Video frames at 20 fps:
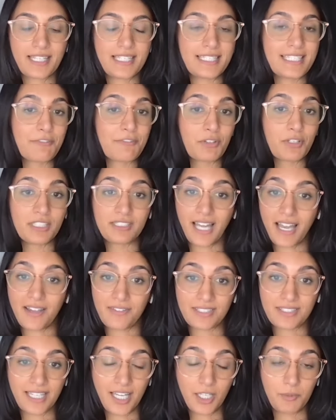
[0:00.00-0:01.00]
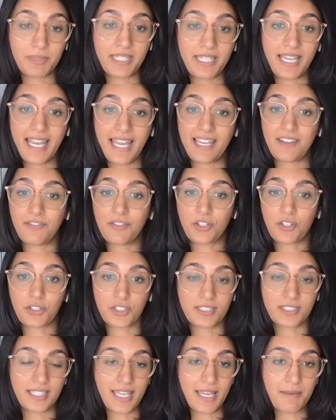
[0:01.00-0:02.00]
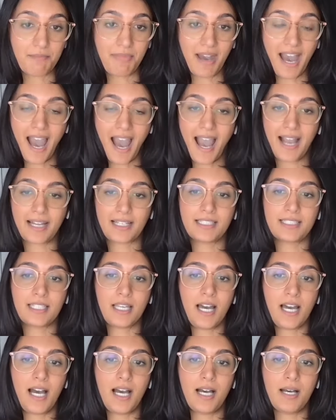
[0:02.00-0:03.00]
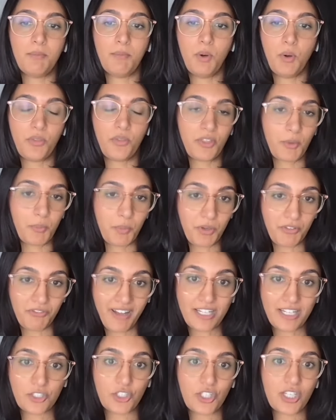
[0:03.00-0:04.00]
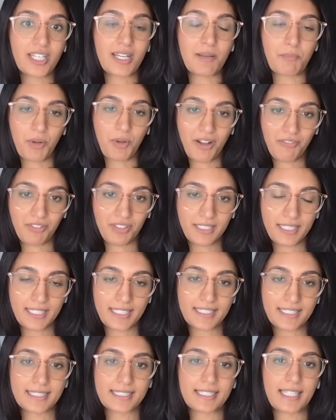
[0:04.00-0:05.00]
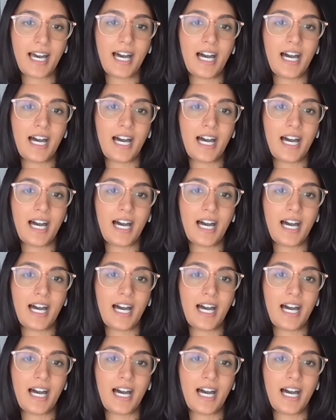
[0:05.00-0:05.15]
different lifestyle behaviors impact both the prevention and prevalence,